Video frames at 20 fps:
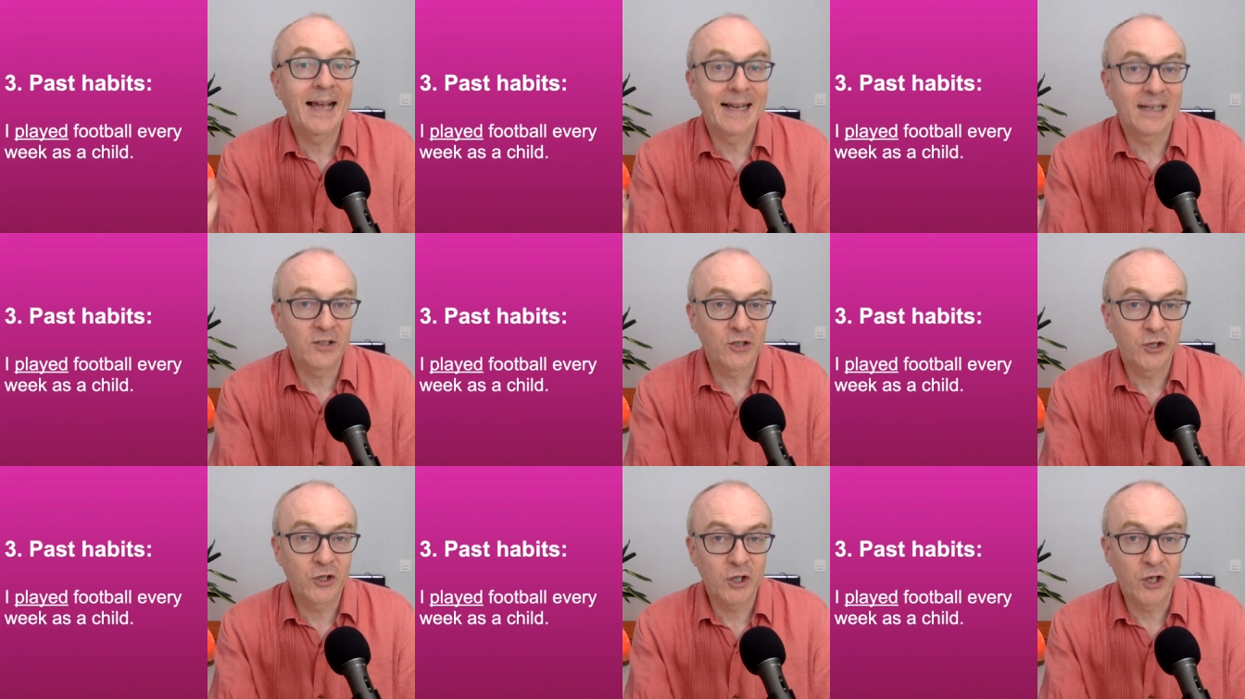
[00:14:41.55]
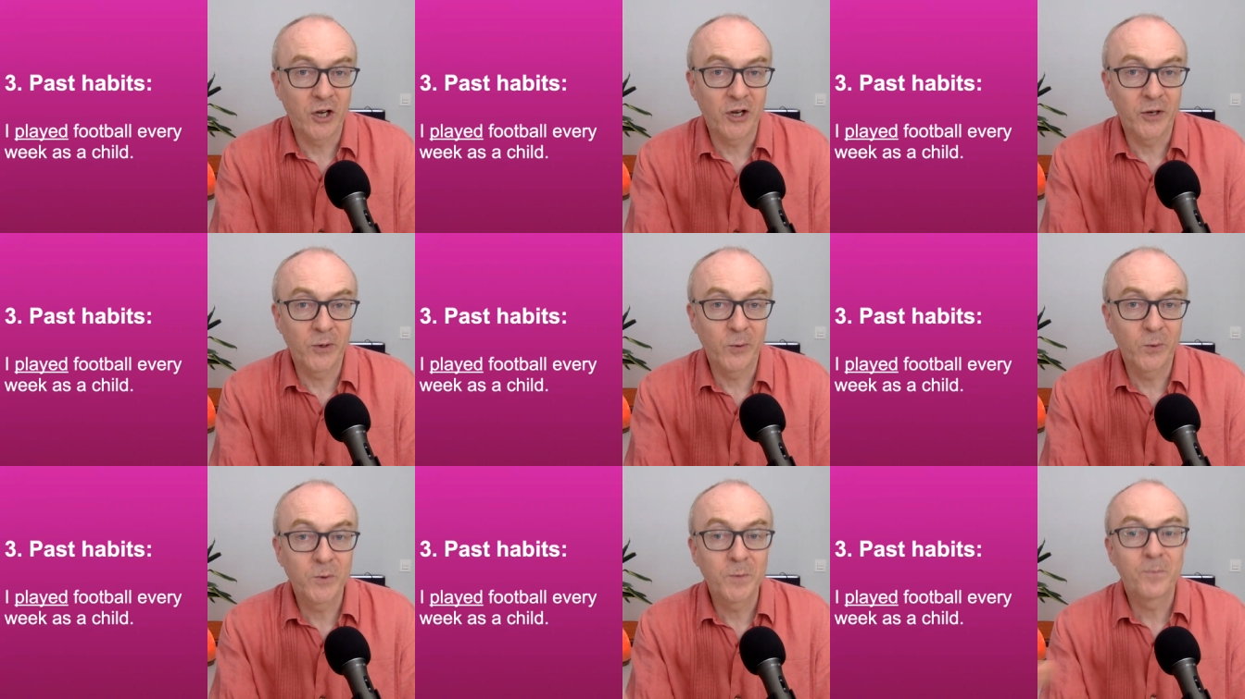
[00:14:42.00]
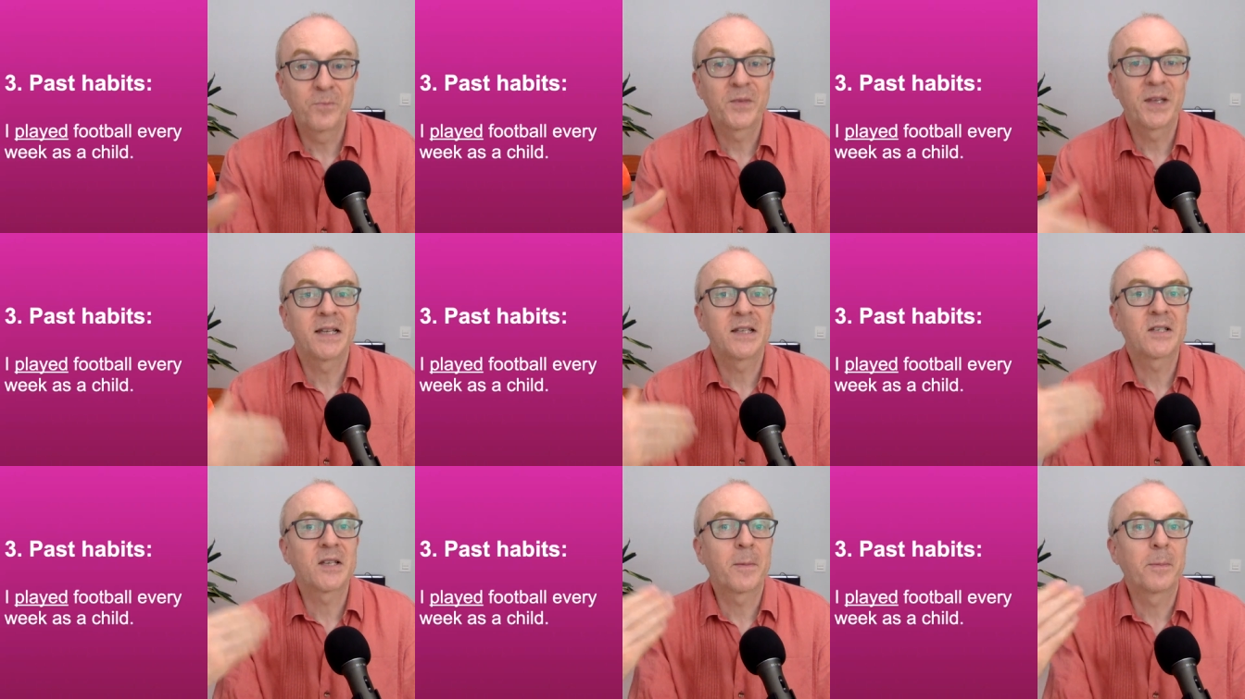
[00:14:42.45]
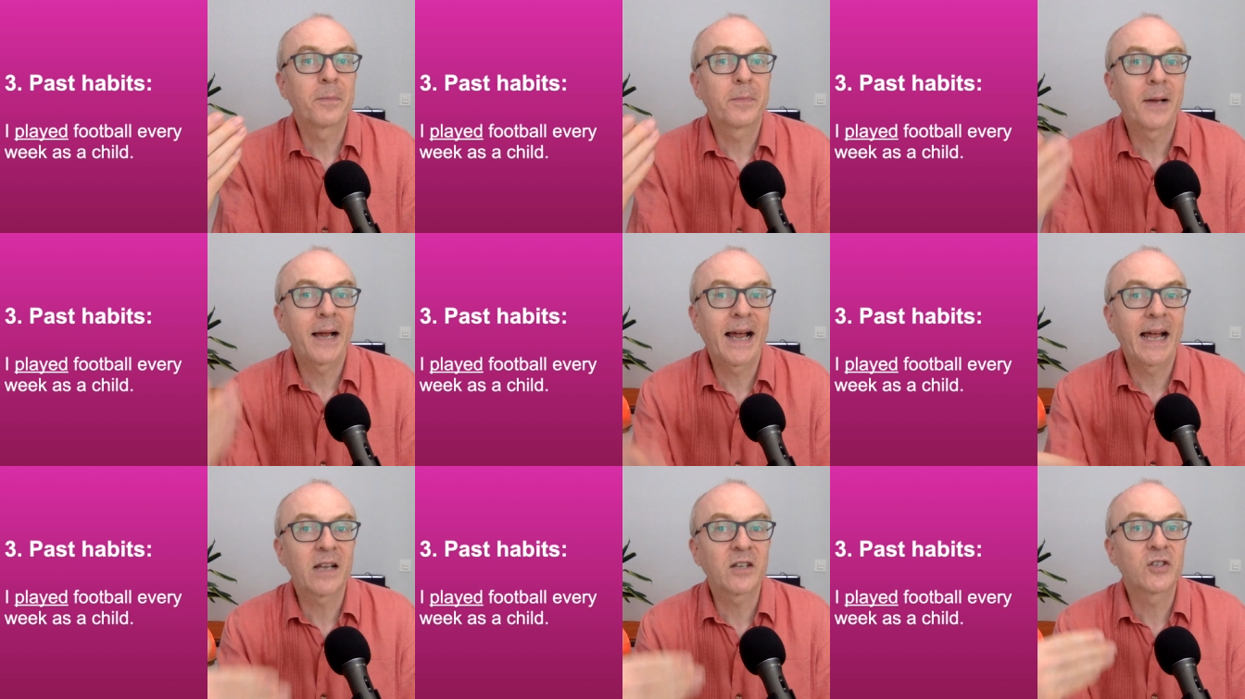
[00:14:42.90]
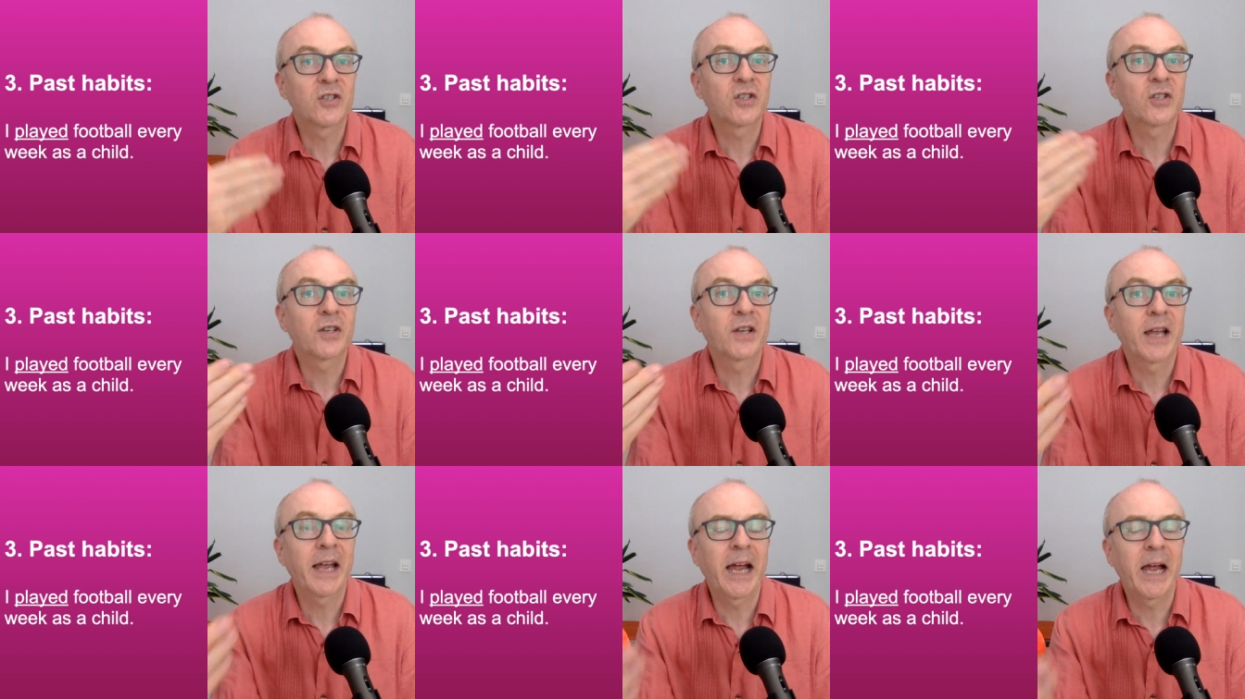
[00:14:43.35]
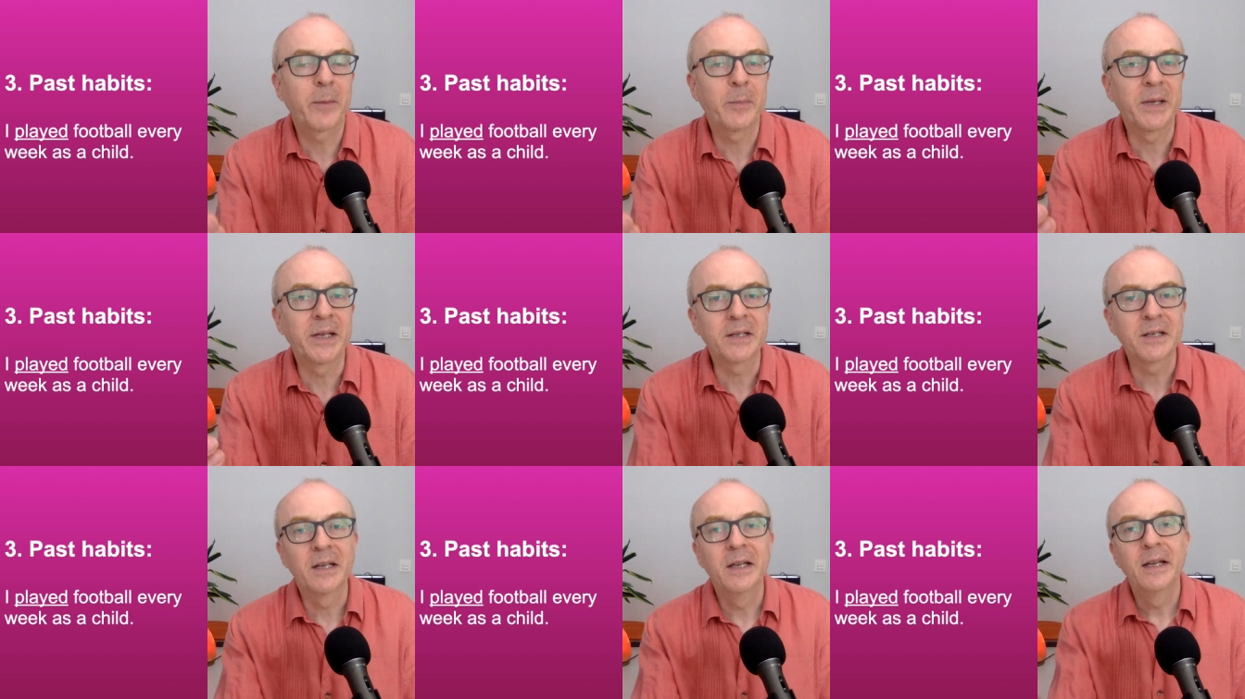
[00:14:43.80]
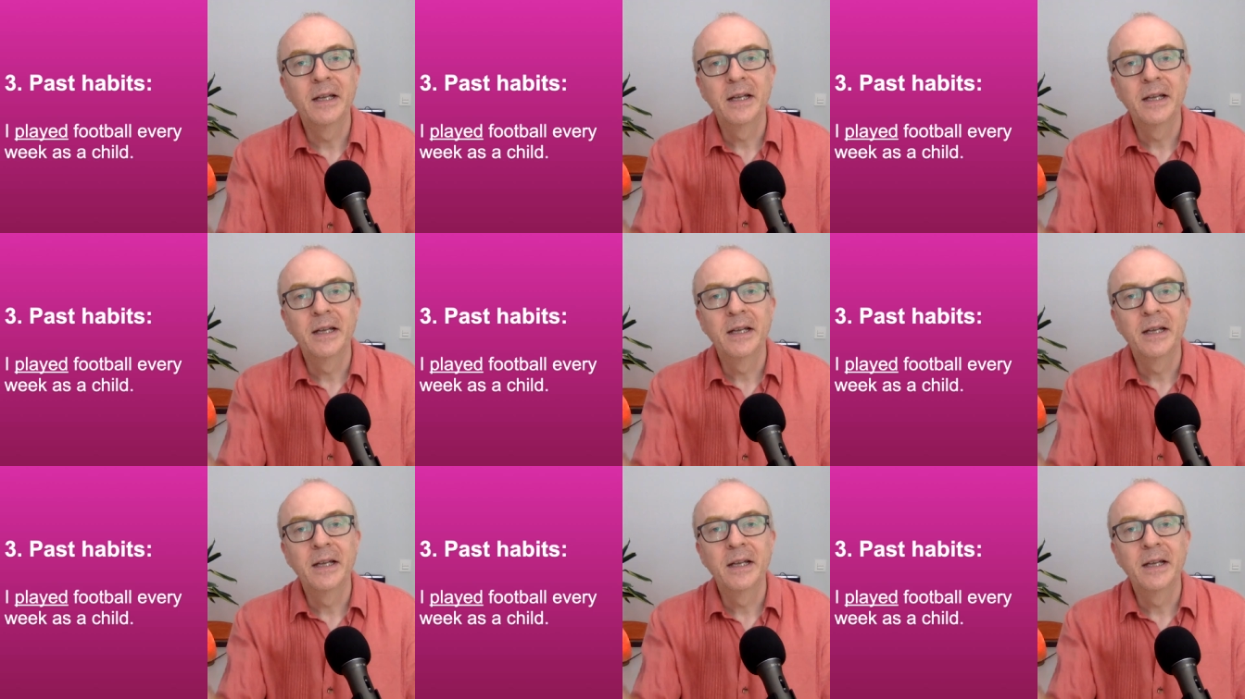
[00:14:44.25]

as a child. It's a past habit.